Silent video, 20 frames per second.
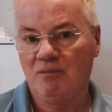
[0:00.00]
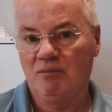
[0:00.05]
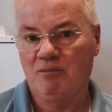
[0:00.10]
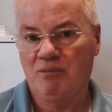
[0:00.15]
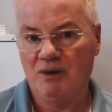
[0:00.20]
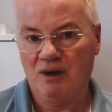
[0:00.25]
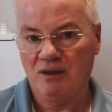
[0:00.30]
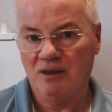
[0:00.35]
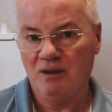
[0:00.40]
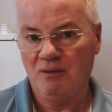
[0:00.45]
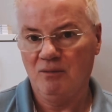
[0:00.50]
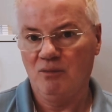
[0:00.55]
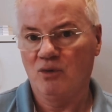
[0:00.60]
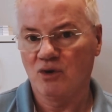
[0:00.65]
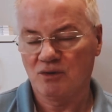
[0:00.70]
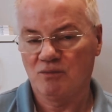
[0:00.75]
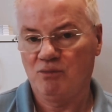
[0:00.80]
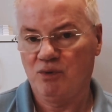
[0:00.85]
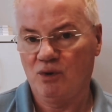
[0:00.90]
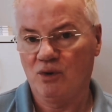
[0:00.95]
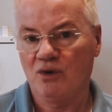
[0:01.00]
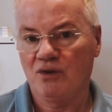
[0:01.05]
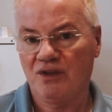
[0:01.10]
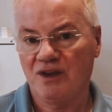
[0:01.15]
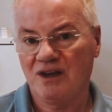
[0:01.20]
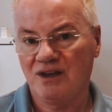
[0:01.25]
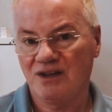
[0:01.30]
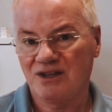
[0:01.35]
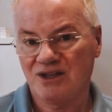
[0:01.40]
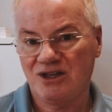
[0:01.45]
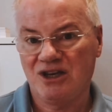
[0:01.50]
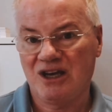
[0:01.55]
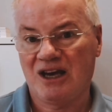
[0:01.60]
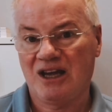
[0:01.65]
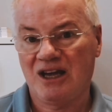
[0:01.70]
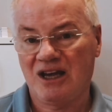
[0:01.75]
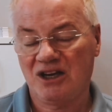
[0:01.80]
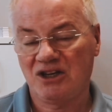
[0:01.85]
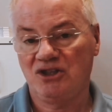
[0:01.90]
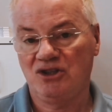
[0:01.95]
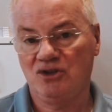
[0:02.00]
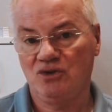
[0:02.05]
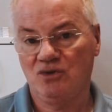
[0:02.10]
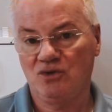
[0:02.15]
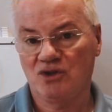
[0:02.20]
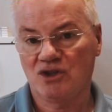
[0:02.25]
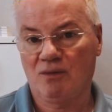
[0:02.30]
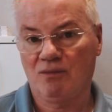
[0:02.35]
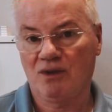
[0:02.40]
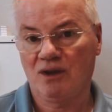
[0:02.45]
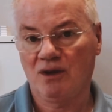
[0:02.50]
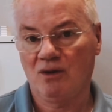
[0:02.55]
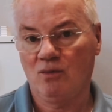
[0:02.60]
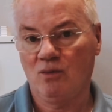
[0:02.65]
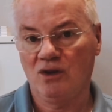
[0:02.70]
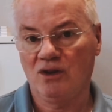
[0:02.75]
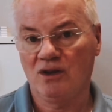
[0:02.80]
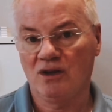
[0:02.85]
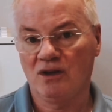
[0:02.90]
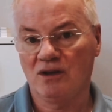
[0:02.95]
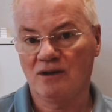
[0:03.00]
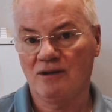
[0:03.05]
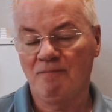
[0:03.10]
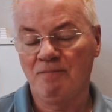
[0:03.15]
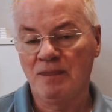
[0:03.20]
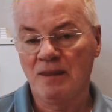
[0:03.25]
but the most important thing is that you can actually do something with it.